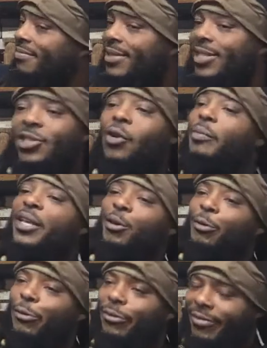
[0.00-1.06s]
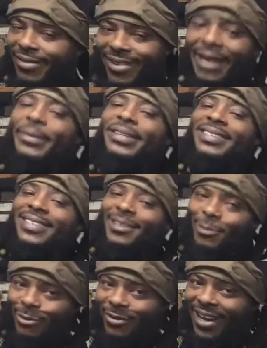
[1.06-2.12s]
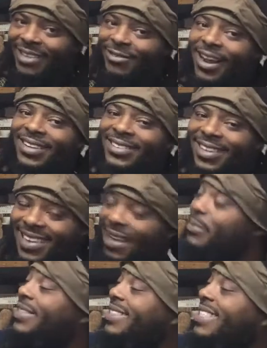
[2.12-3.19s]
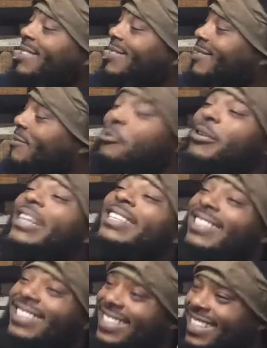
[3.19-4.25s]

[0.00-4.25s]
Show me you. Let me see you. That's what I say. Let me see you. Who is you?